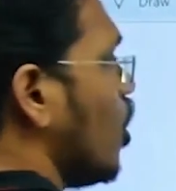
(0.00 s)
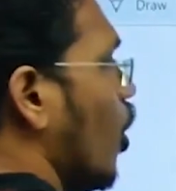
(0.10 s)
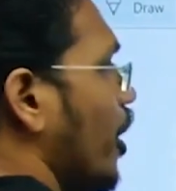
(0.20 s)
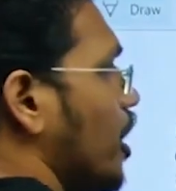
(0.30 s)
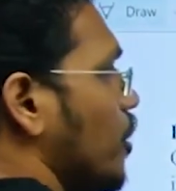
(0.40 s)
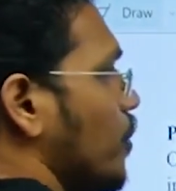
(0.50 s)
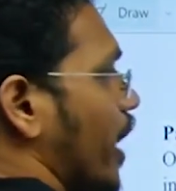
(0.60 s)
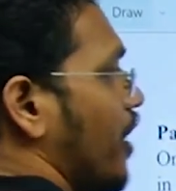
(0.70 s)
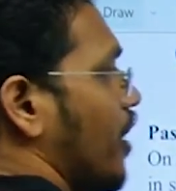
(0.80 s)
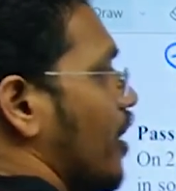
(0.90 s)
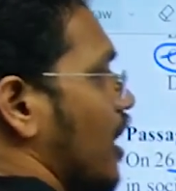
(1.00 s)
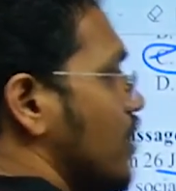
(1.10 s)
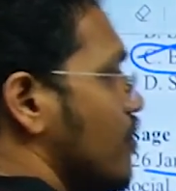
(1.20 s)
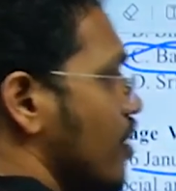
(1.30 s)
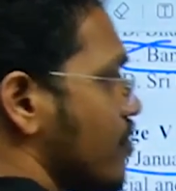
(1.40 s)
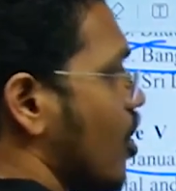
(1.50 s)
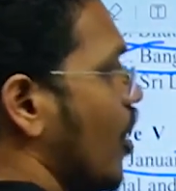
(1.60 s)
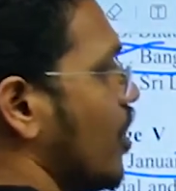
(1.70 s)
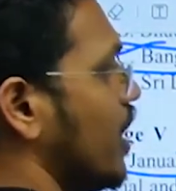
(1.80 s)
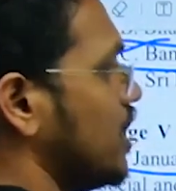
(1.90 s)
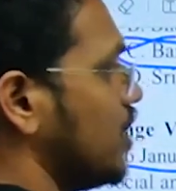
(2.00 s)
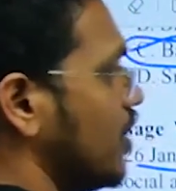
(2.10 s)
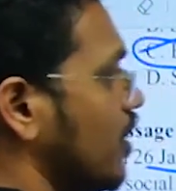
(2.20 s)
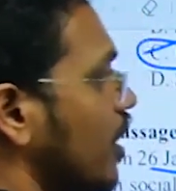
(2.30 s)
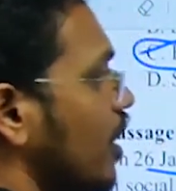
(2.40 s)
going to end in the life of contradiction.